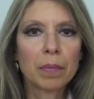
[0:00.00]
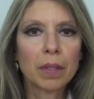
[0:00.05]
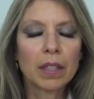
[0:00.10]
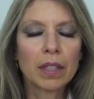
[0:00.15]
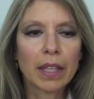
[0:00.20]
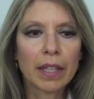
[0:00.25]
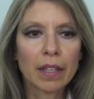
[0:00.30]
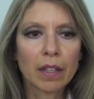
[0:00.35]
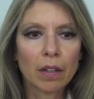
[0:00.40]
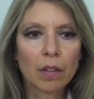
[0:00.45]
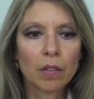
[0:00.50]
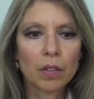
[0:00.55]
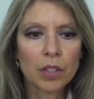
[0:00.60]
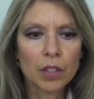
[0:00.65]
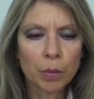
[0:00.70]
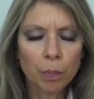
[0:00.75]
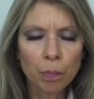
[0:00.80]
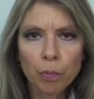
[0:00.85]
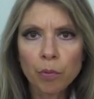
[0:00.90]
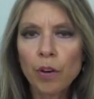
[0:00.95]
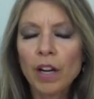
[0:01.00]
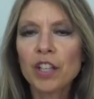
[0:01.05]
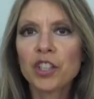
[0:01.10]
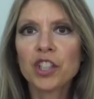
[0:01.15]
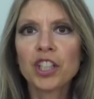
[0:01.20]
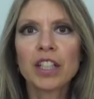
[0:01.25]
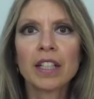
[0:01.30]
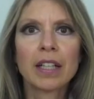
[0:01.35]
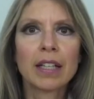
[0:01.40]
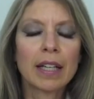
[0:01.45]
like
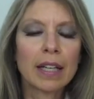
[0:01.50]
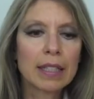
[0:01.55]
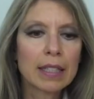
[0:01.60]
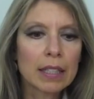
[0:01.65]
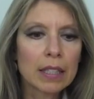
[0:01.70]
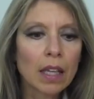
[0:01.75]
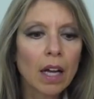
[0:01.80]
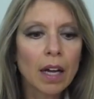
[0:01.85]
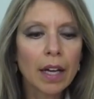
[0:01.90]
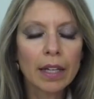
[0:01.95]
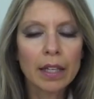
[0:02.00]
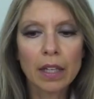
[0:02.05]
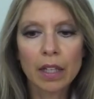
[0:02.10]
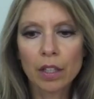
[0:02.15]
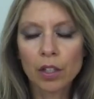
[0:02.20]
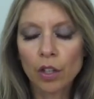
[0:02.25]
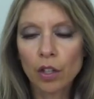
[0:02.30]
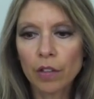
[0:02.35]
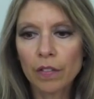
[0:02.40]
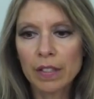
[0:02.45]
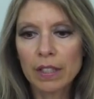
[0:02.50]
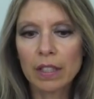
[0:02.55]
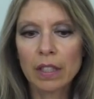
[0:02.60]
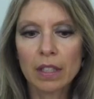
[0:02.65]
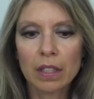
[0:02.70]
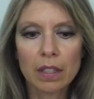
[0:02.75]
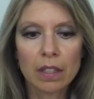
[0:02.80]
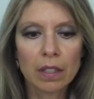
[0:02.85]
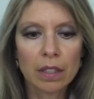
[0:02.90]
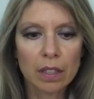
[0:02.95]
depression and anxiety and
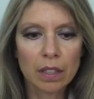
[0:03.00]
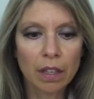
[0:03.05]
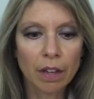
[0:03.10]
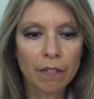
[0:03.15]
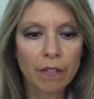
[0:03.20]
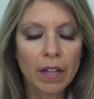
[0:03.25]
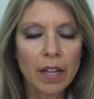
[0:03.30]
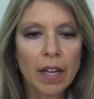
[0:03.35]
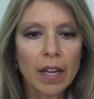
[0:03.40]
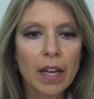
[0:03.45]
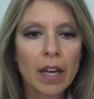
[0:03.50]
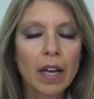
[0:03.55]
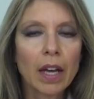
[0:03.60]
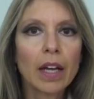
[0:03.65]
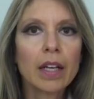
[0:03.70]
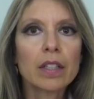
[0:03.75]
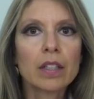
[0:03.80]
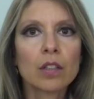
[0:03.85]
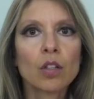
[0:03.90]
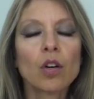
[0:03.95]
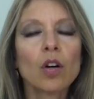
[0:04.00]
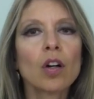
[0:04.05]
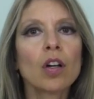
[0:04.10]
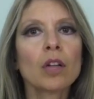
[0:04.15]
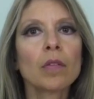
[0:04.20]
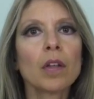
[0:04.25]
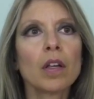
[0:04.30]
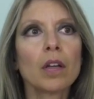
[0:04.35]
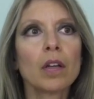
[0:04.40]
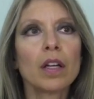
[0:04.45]
nervousness and stuff is
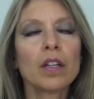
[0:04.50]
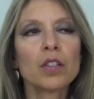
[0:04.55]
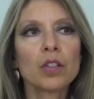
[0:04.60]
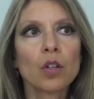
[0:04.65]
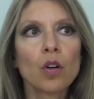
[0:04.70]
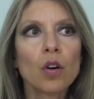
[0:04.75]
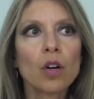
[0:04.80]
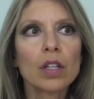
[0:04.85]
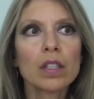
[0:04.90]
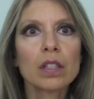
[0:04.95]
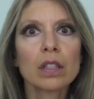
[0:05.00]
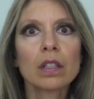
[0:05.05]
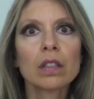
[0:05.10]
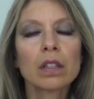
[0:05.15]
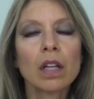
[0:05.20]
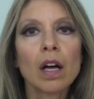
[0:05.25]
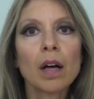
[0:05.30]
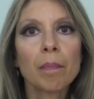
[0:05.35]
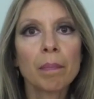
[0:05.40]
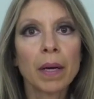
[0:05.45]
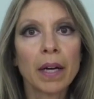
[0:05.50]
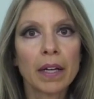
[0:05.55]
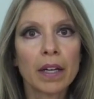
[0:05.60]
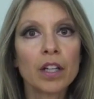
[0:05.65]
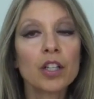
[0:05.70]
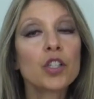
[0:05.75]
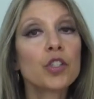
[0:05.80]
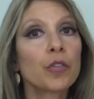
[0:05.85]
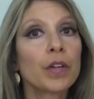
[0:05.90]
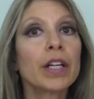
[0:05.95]
called is caused a lot by
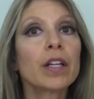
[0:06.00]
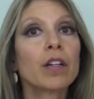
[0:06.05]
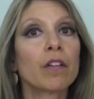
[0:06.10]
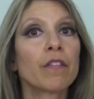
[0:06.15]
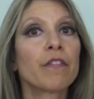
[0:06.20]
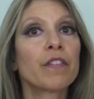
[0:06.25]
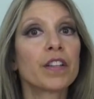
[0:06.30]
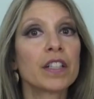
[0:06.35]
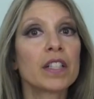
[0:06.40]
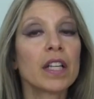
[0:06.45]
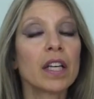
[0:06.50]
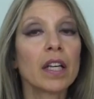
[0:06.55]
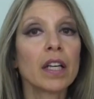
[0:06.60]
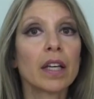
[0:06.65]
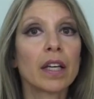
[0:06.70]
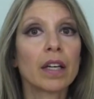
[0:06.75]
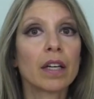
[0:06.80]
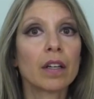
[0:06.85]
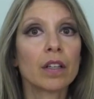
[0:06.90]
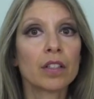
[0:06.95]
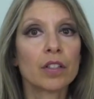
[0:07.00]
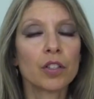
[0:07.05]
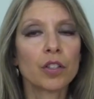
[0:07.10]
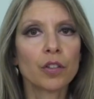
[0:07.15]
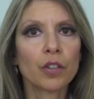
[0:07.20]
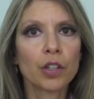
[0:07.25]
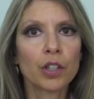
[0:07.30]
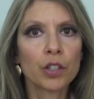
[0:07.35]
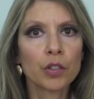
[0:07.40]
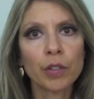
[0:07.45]
adrenal fatigue because
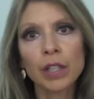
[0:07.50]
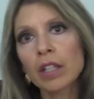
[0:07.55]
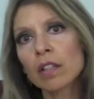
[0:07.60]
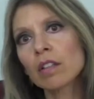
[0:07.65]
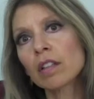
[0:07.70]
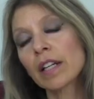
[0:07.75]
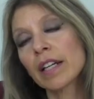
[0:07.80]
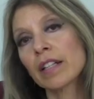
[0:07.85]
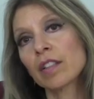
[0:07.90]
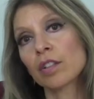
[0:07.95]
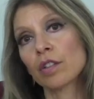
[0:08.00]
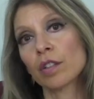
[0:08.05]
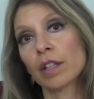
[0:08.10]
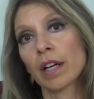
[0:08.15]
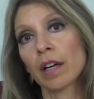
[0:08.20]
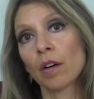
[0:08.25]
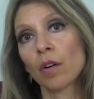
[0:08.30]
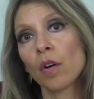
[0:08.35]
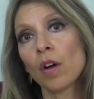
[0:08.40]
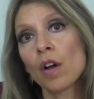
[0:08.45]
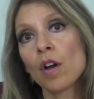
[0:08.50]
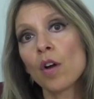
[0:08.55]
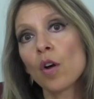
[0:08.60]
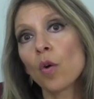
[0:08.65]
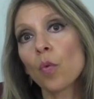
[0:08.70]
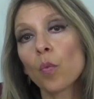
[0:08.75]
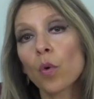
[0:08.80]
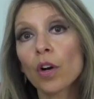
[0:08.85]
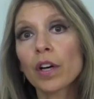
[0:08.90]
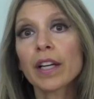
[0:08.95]
your adrenal glands are now
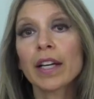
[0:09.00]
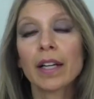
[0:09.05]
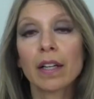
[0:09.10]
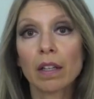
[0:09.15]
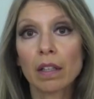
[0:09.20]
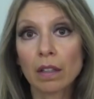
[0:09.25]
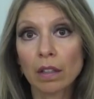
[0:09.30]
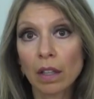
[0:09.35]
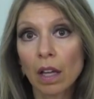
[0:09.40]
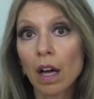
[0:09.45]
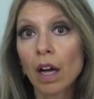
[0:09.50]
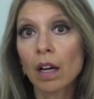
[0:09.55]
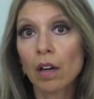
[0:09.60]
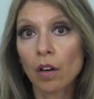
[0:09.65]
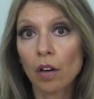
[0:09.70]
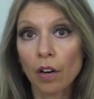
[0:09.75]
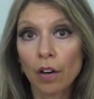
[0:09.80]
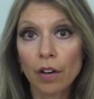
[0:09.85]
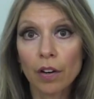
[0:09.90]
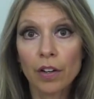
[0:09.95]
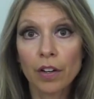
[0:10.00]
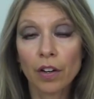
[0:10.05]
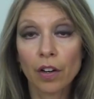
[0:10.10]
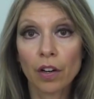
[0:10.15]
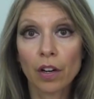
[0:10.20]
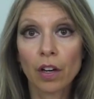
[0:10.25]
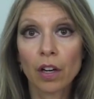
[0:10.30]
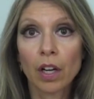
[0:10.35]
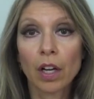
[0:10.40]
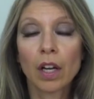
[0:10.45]
working a lot
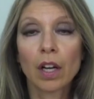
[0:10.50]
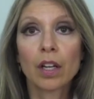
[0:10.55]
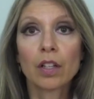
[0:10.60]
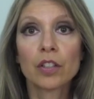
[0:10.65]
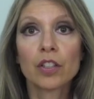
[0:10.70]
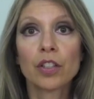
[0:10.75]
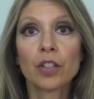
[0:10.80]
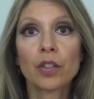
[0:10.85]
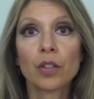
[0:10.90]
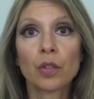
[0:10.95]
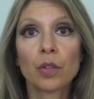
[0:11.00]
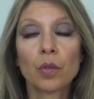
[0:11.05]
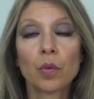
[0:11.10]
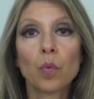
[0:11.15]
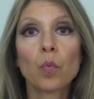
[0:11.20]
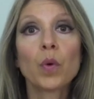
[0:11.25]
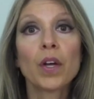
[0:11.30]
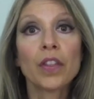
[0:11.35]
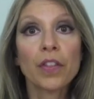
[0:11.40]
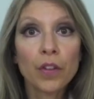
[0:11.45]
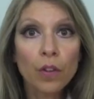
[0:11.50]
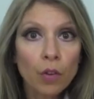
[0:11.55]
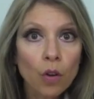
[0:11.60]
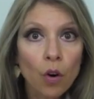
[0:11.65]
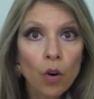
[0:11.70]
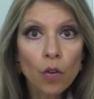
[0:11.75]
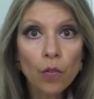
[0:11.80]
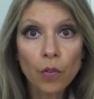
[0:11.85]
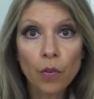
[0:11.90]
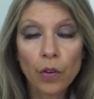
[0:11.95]
harder to with your
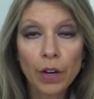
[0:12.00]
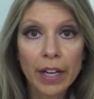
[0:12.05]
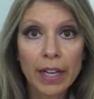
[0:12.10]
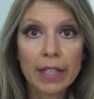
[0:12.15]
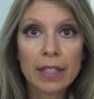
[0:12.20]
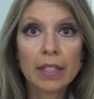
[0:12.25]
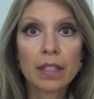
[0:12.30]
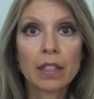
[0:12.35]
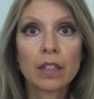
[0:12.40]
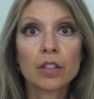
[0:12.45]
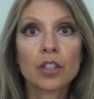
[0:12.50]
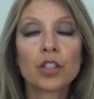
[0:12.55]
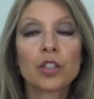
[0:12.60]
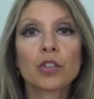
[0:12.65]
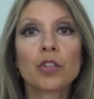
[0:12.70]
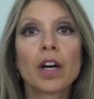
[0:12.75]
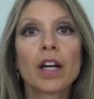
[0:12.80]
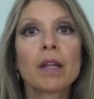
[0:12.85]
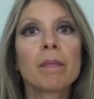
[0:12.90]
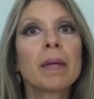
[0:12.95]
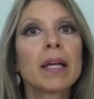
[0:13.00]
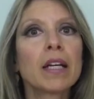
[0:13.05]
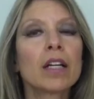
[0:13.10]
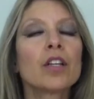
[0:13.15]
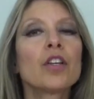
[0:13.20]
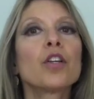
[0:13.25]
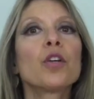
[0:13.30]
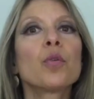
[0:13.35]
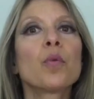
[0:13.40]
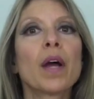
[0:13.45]
ovaries to try to make
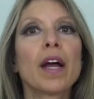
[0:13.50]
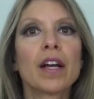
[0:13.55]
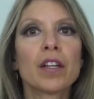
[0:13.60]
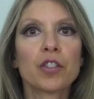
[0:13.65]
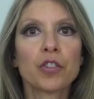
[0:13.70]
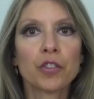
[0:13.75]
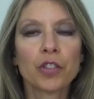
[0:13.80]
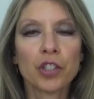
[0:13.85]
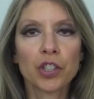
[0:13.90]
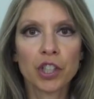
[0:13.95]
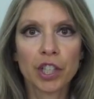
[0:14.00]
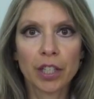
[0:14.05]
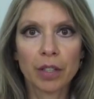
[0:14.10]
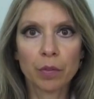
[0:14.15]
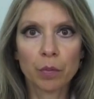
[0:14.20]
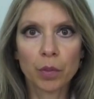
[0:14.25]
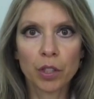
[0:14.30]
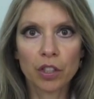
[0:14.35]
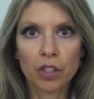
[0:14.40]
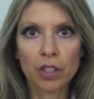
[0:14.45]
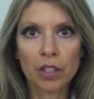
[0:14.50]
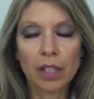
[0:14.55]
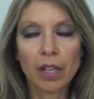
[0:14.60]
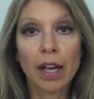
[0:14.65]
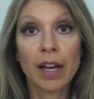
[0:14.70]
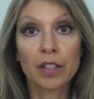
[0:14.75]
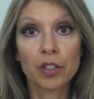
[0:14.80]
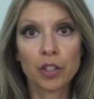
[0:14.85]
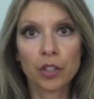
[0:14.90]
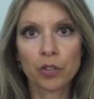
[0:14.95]
a new estrogen which is
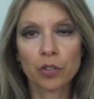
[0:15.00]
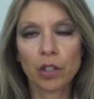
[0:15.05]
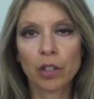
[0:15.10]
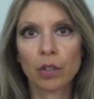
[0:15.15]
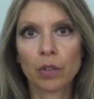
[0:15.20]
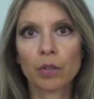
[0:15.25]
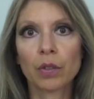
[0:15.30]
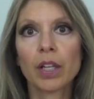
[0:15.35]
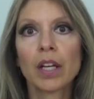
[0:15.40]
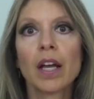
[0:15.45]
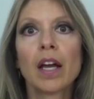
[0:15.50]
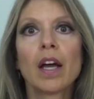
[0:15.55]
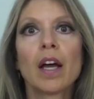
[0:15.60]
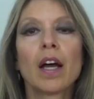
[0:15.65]
estrone